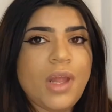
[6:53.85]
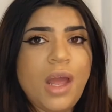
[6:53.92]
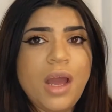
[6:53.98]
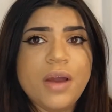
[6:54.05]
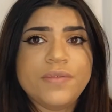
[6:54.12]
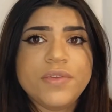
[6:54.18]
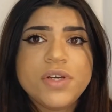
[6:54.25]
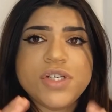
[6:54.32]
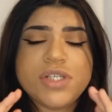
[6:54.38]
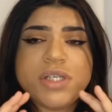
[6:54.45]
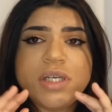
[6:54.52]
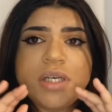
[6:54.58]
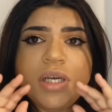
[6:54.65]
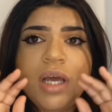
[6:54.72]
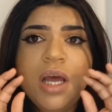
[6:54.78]
After
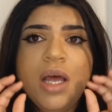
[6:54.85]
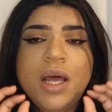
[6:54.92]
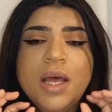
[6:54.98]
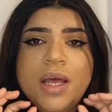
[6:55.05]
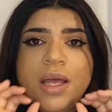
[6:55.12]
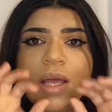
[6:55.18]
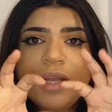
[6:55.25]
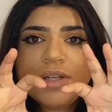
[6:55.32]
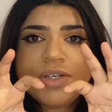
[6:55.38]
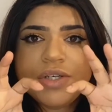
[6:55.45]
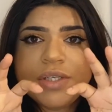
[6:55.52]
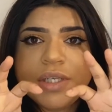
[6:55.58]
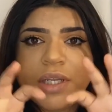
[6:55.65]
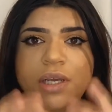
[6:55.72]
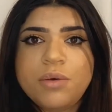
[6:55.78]
she entered
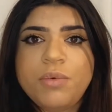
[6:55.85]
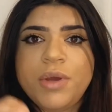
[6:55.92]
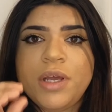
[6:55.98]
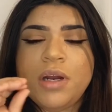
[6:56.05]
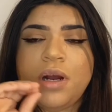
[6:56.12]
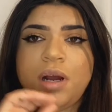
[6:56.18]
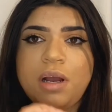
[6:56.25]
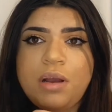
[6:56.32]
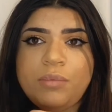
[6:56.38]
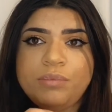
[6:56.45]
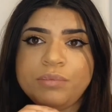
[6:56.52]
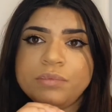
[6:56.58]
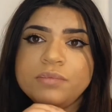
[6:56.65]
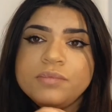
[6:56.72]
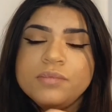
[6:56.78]
the liquid,
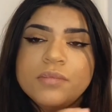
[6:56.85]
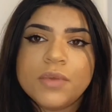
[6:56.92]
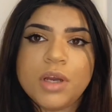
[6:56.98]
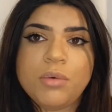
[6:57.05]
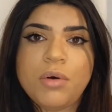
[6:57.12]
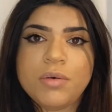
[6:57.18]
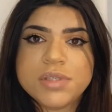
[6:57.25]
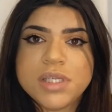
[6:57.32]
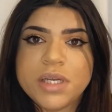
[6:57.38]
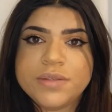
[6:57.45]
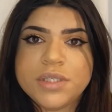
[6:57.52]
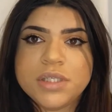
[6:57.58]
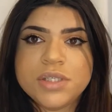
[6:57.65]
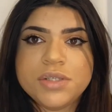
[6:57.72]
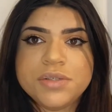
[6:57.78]
what was left
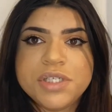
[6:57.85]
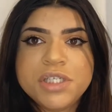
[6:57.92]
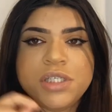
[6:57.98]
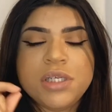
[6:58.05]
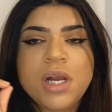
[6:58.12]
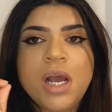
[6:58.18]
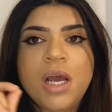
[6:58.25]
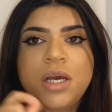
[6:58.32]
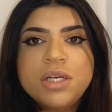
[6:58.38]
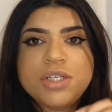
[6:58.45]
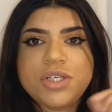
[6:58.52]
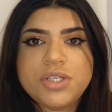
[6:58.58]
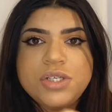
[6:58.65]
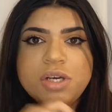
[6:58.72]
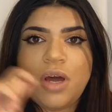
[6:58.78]
in the syringe, she
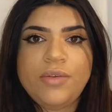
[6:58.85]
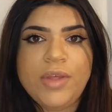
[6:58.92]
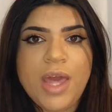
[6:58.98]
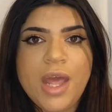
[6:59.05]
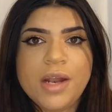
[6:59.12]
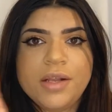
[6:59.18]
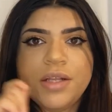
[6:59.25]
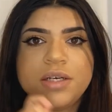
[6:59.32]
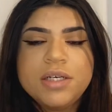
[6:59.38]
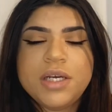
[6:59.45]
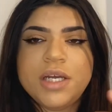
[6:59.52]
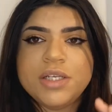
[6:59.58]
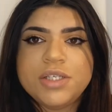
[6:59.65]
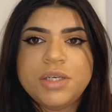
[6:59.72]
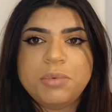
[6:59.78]
took out the cannula
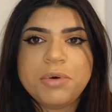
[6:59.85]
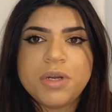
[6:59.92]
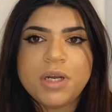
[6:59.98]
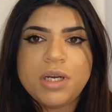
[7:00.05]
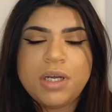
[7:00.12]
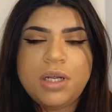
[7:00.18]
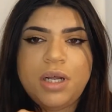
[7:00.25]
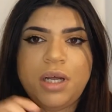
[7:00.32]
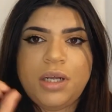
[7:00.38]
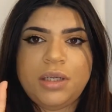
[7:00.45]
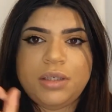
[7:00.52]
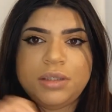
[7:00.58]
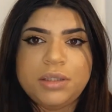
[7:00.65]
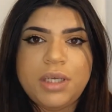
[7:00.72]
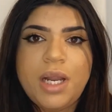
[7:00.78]
and she put on
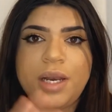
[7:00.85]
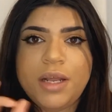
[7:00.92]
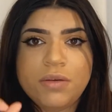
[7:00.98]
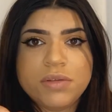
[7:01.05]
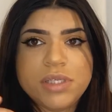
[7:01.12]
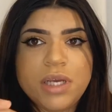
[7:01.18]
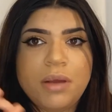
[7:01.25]
a needle tip,